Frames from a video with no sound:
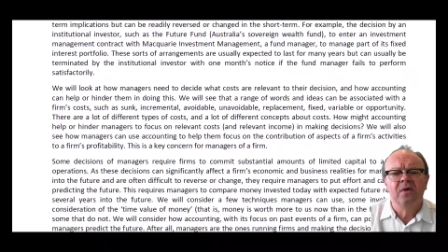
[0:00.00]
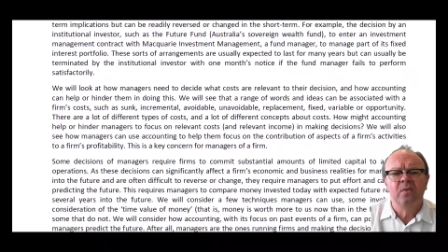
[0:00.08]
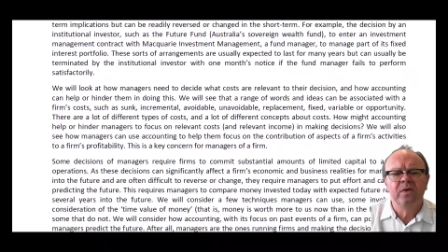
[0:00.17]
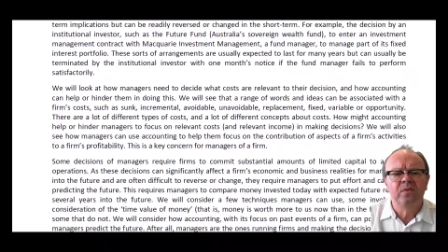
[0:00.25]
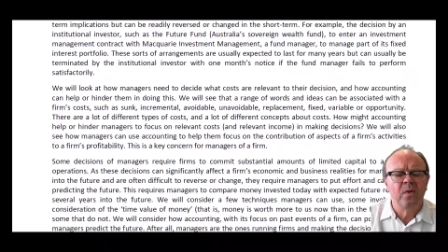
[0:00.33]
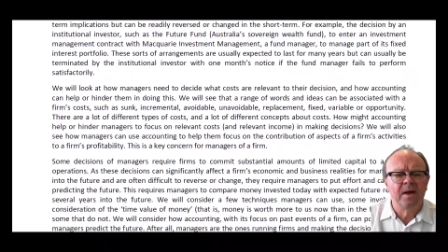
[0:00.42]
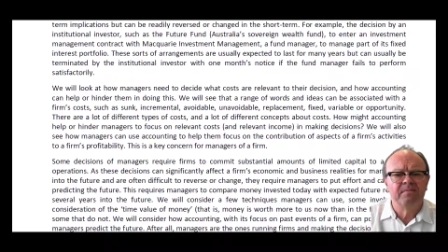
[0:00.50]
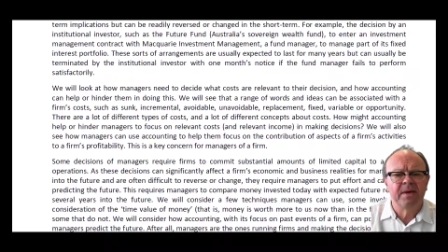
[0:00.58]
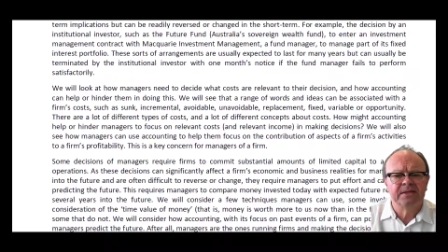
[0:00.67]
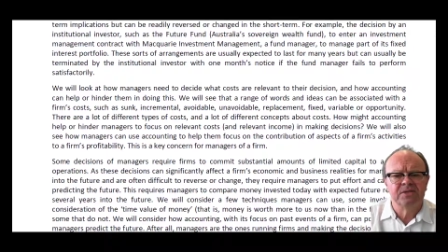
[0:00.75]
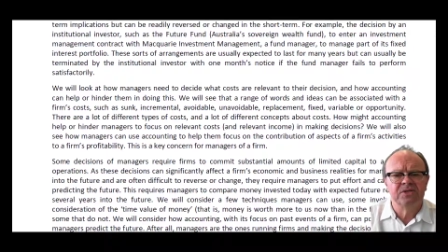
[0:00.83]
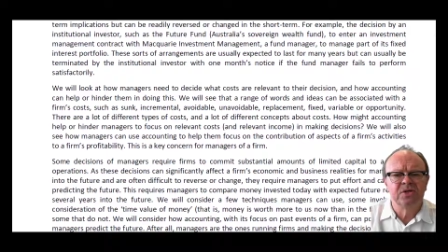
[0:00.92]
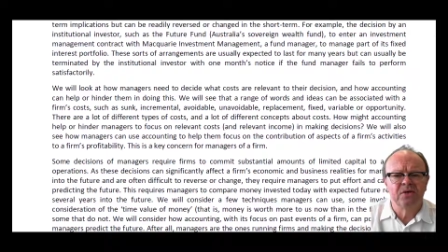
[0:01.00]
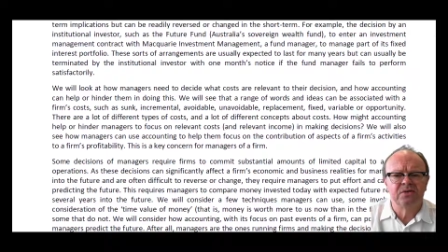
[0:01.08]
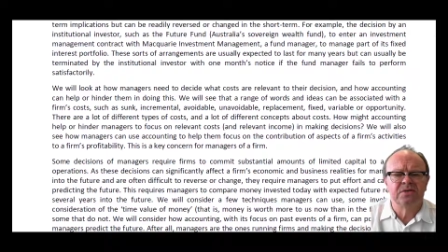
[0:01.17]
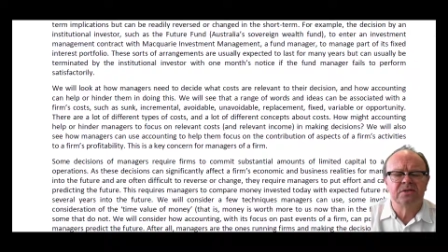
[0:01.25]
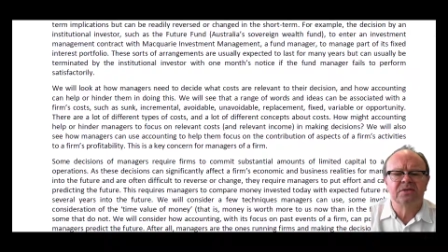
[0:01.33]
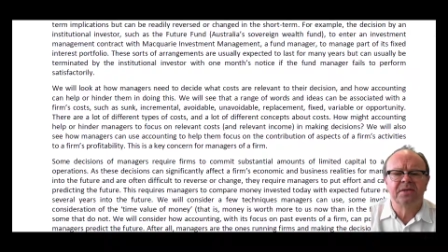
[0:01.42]
with 1 month's
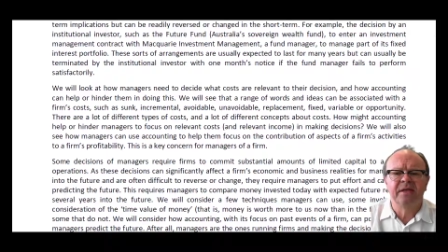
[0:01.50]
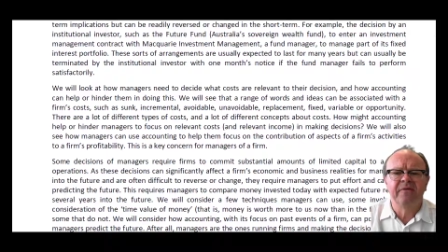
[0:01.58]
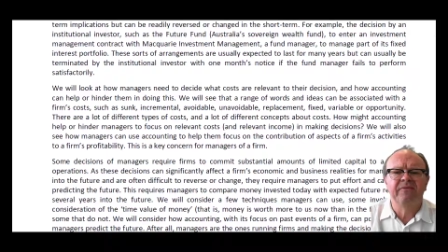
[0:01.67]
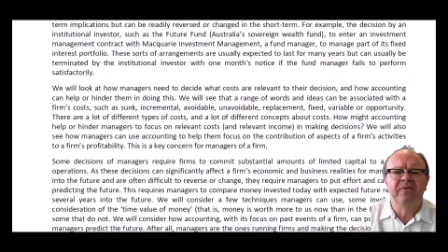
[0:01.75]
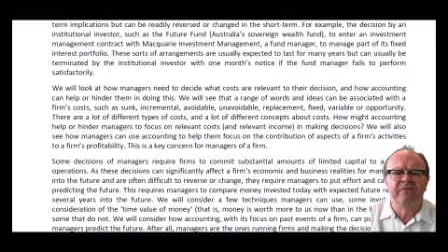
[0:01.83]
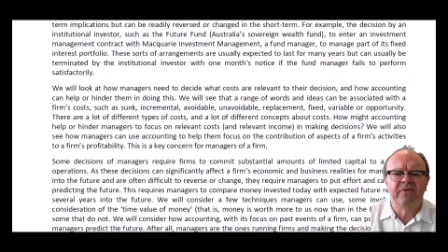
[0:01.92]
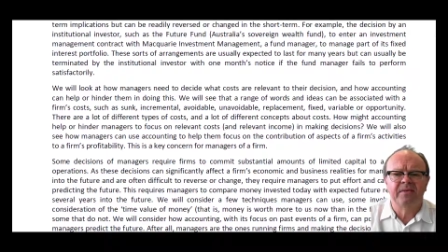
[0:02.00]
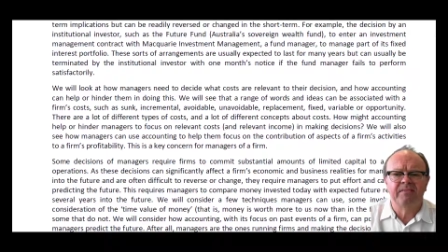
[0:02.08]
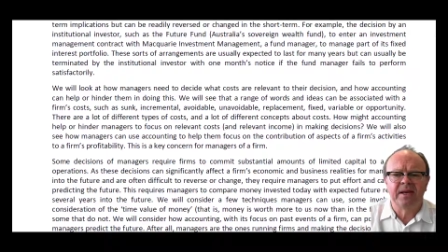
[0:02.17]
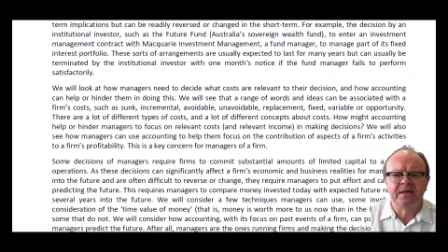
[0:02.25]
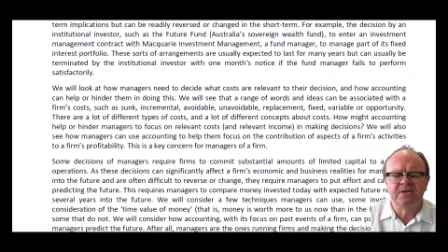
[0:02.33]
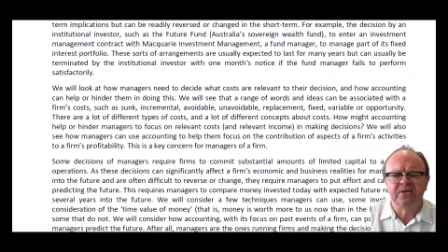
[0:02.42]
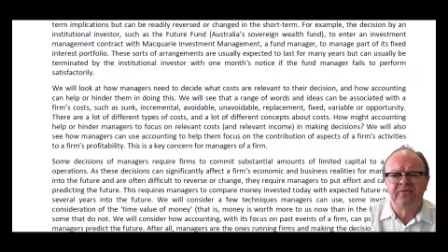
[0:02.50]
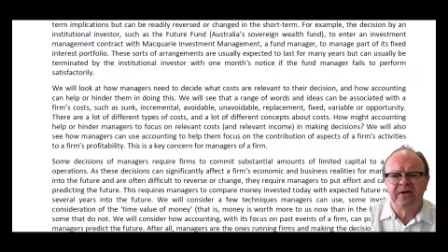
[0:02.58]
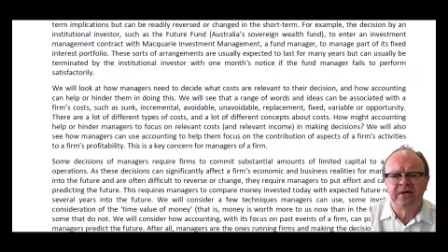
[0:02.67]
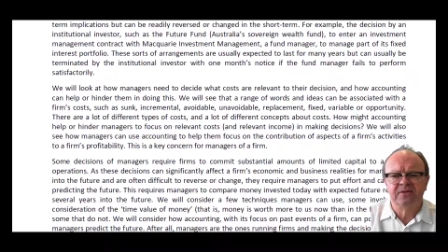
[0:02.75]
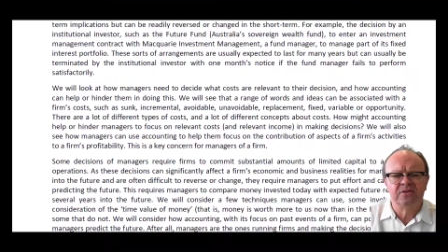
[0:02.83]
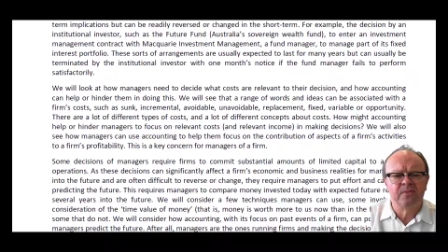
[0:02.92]
notice if the fund manager
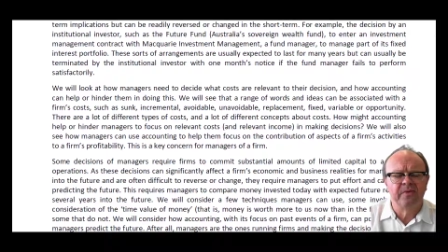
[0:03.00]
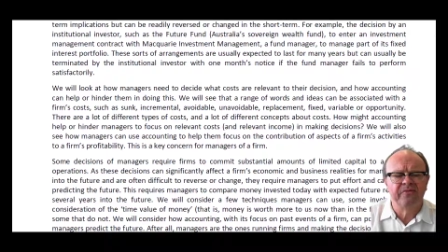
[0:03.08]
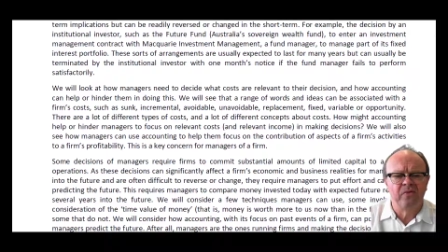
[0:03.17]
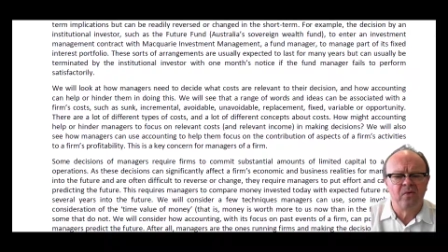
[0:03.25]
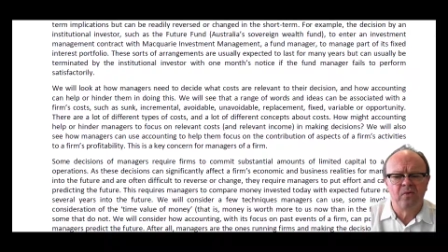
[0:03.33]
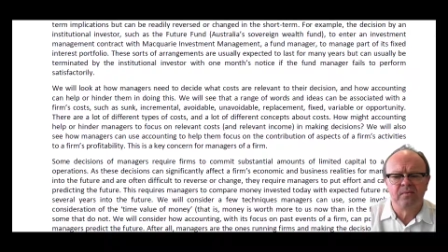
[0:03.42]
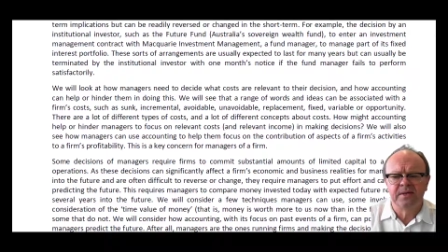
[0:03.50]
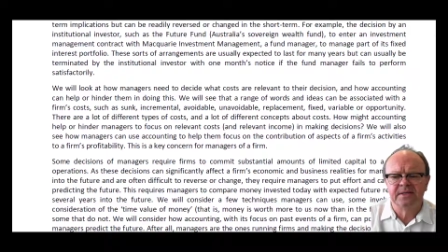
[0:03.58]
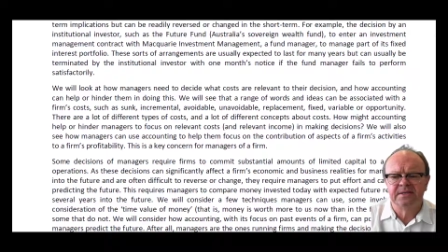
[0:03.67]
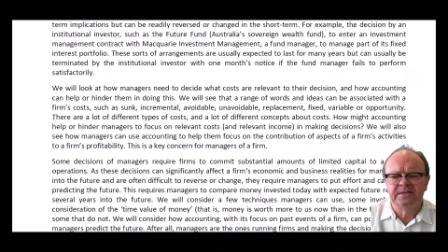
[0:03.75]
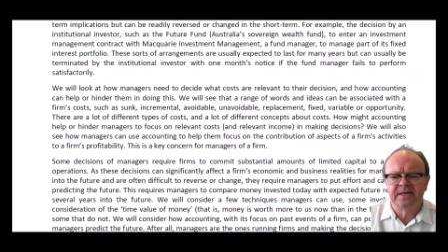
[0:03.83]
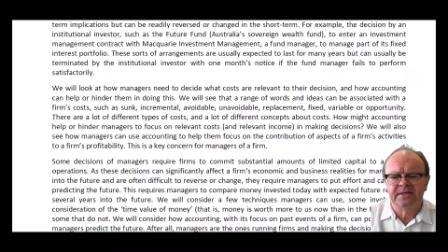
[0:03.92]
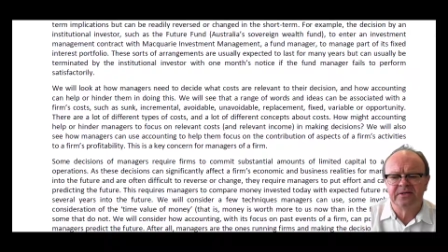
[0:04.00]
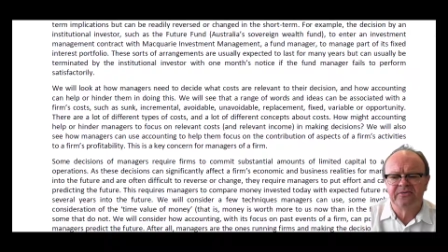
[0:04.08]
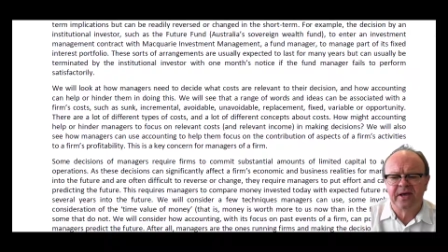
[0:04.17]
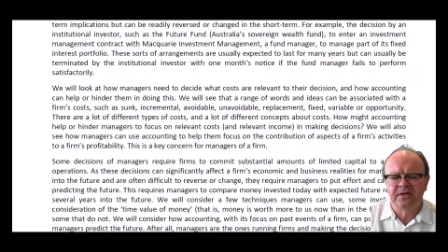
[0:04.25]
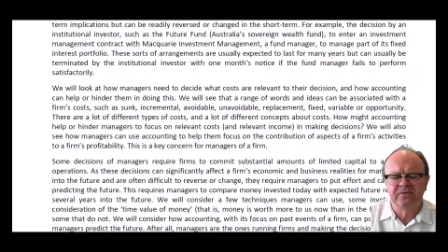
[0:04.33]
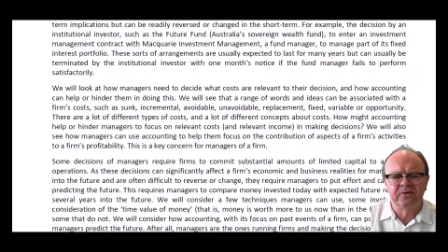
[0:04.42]
fails to perform
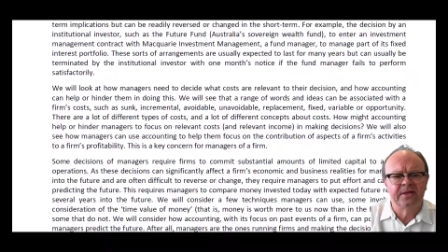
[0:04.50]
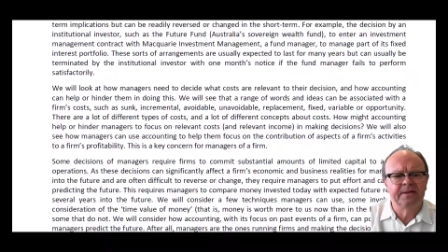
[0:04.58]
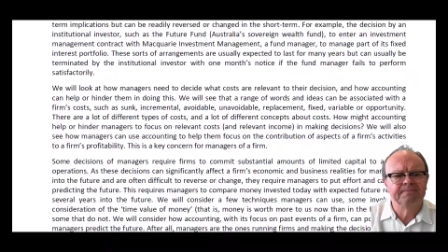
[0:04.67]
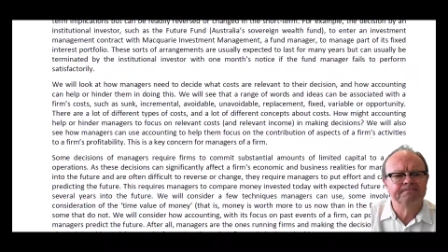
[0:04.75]
satisfactorily.